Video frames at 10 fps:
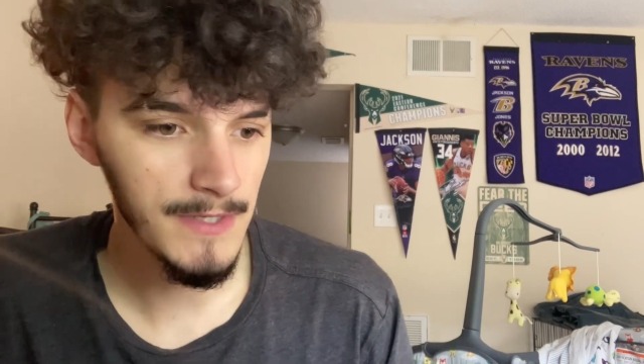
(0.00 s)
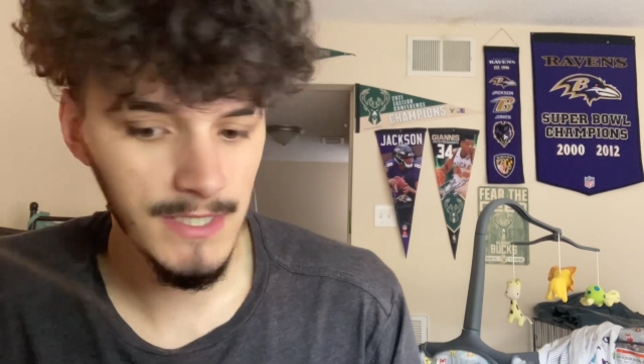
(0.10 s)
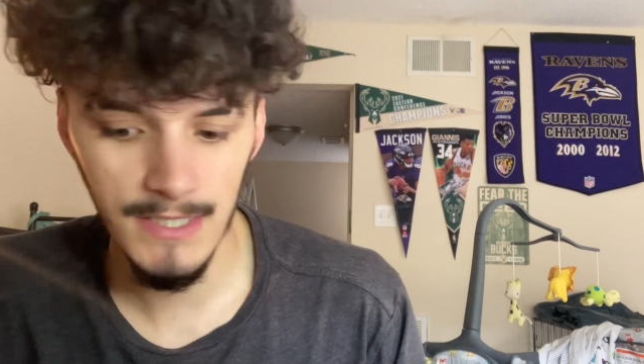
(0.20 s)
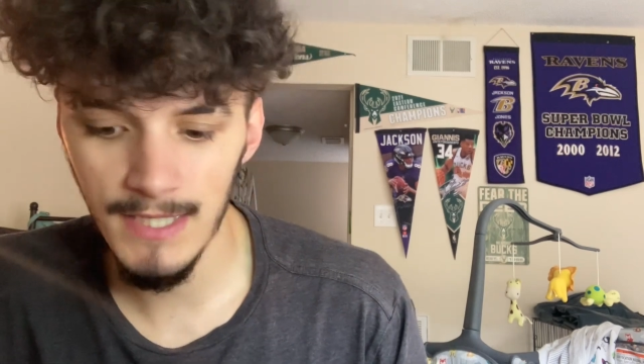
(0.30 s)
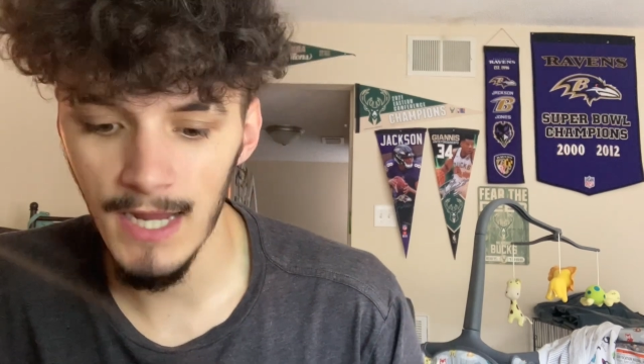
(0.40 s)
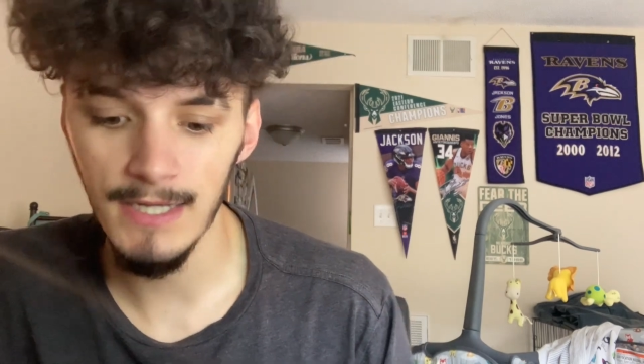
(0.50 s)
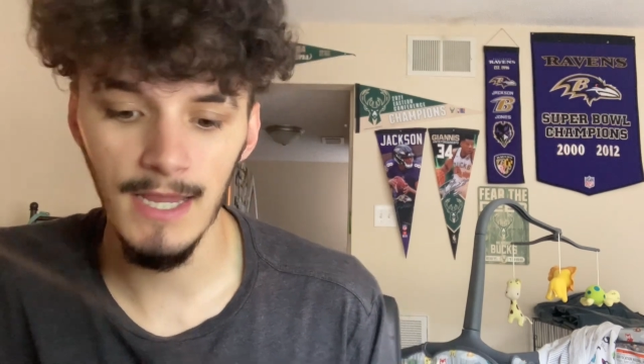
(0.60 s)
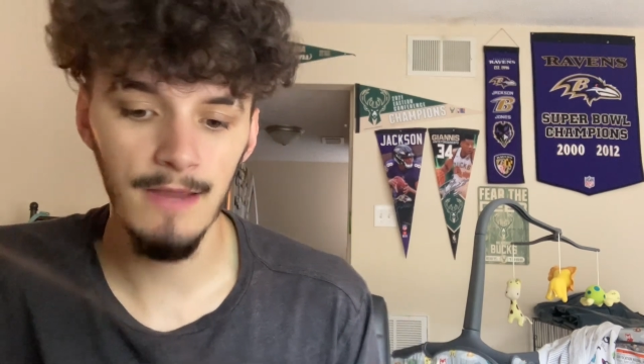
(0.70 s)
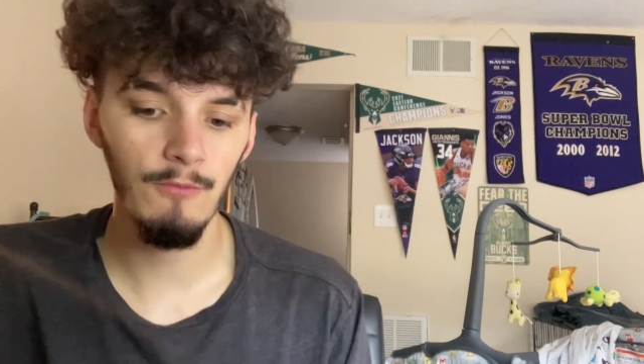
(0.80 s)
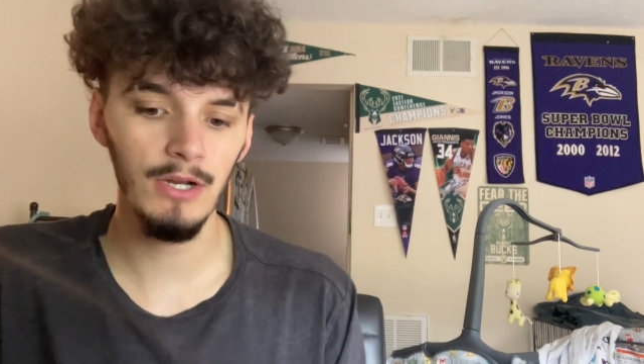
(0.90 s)
the 6-10
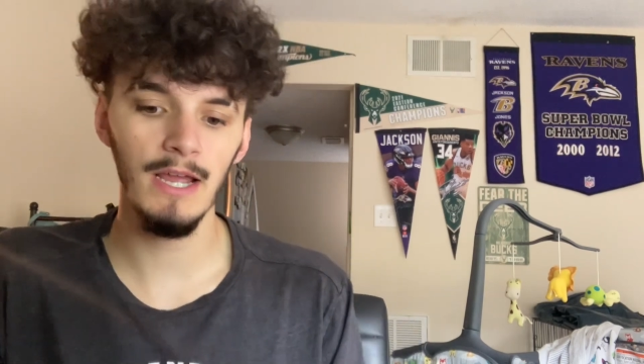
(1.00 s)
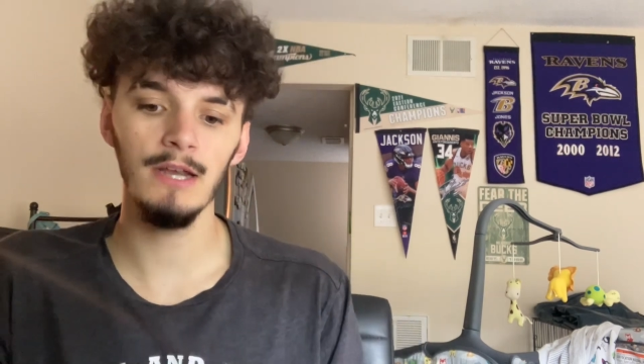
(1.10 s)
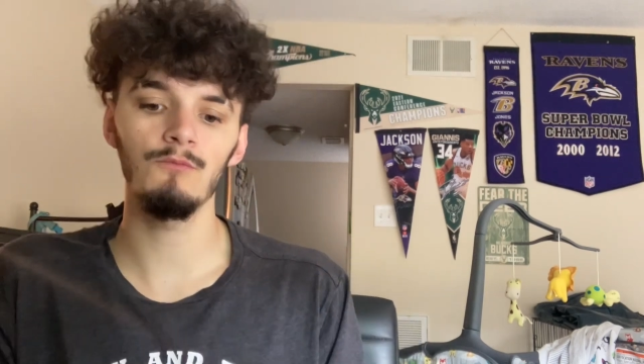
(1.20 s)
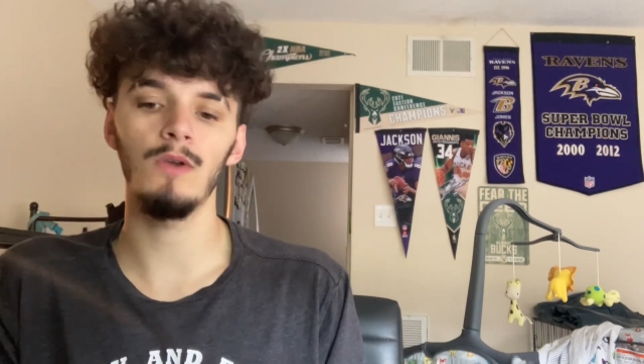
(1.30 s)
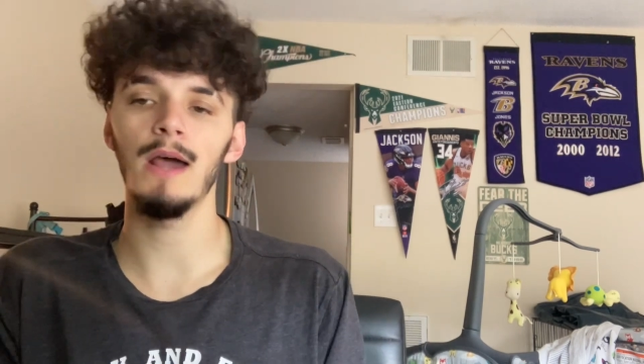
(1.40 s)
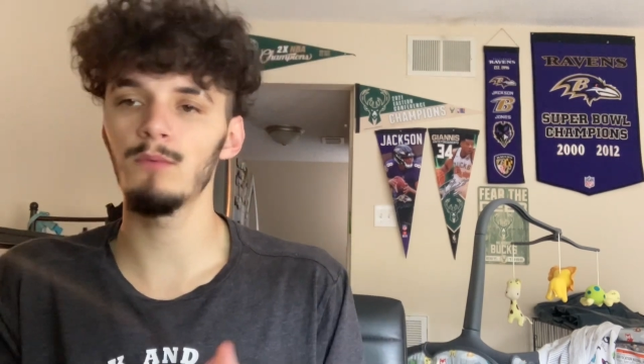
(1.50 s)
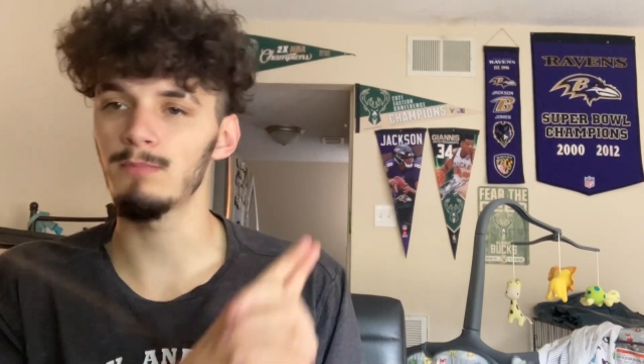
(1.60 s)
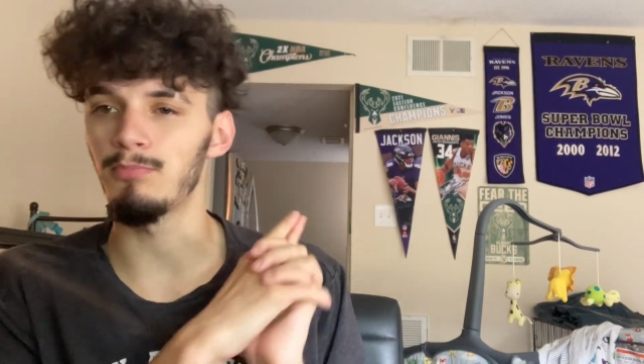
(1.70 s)
game. We're going to head and ride with